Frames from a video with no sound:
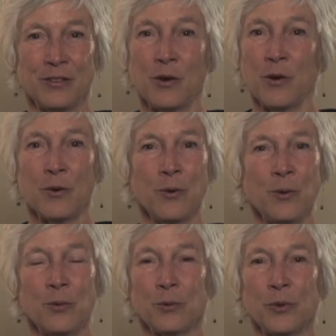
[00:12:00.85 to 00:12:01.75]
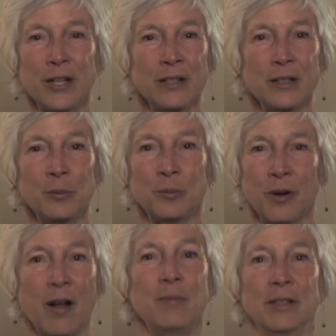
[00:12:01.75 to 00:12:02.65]
no real
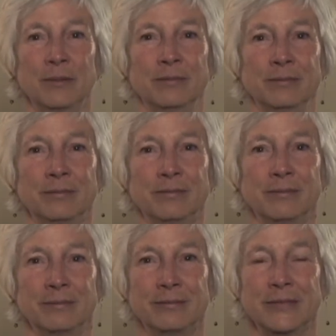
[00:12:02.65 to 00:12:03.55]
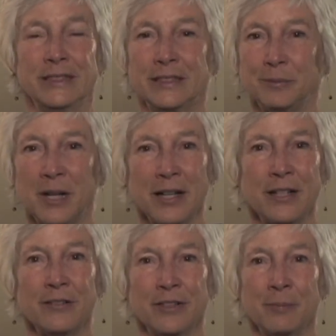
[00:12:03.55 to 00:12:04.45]
problem in the
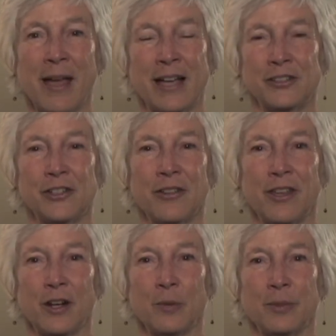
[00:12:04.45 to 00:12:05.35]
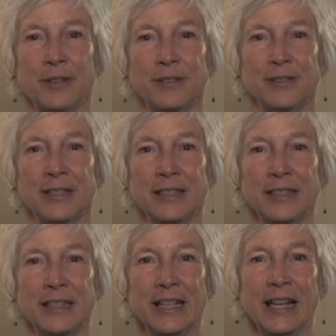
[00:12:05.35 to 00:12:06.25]
mind of a master therapist.
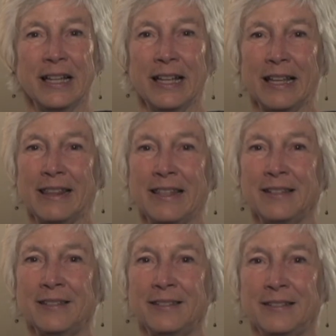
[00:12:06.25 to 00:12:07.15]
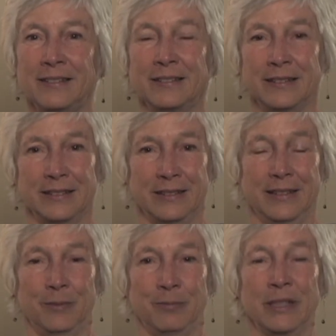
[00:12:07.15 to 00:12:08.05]
This
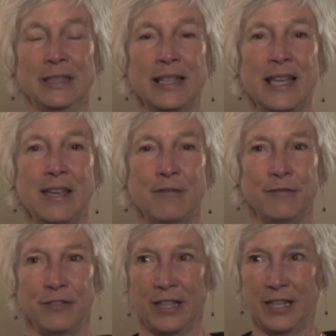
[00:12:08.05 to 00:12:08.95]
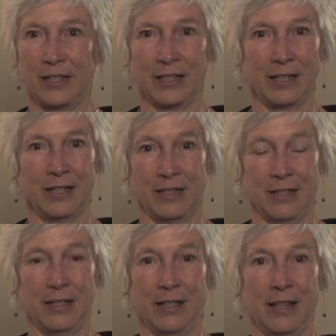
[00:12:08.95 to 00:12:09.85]
belief in
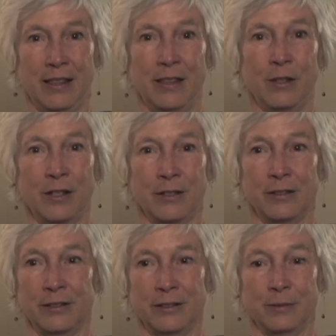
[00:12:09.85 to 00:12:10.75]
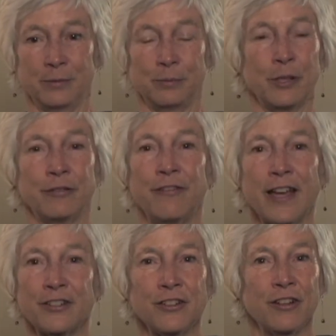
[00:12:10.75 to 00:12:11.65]
the
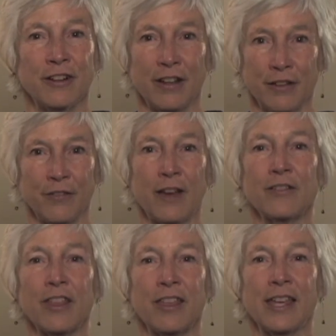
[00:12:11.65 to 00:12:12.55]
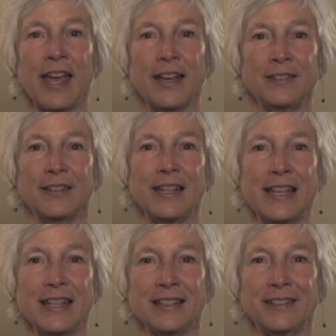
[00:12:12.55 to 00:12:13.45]
perfection of everything as it
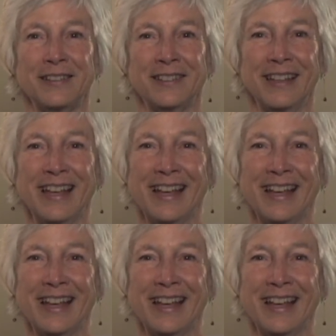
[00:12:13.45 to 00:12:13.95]
is,